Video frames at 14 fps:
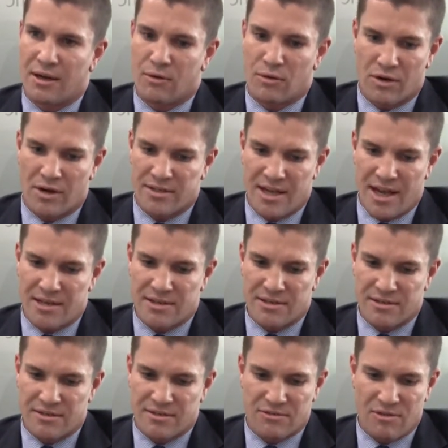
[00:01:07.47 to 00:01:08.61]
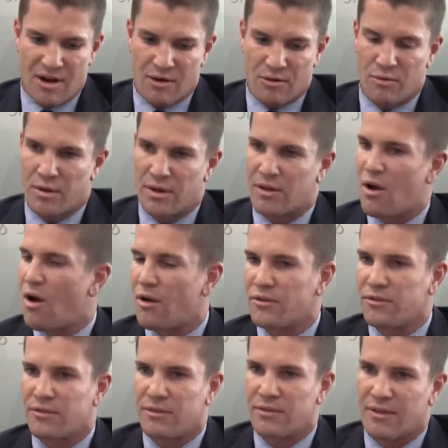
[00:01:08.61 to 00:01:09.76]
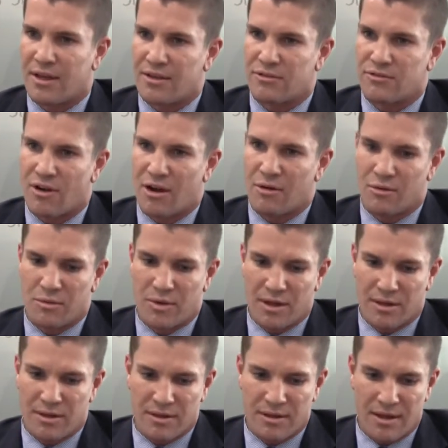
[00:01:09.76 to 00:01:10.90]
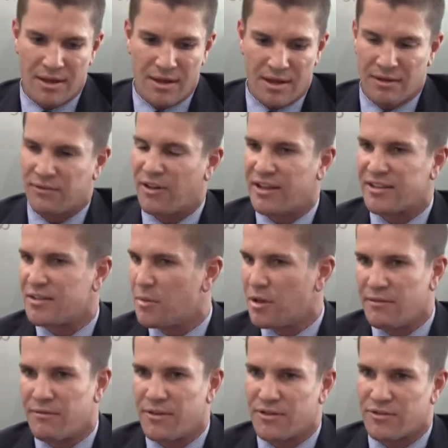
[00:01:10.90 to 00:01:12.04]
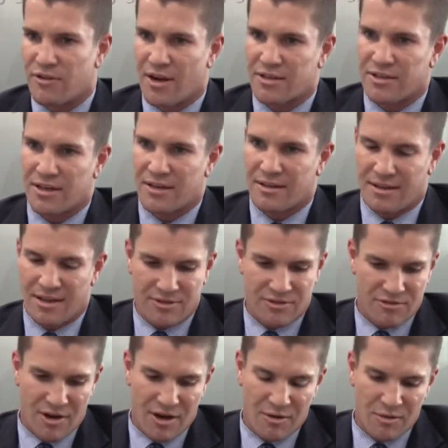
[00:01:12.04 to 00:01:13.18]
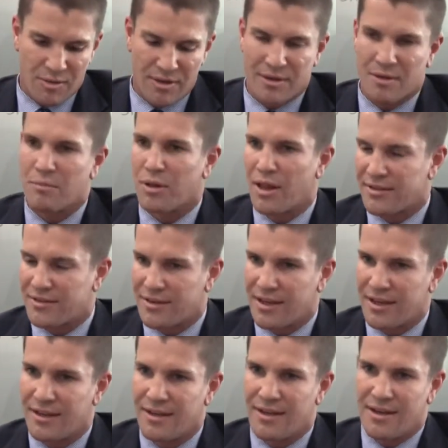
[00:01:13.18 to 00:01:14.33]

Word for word: Uh, organisations struggle with cost, they struggle with inflexible infrastructure, they struggle with complexity,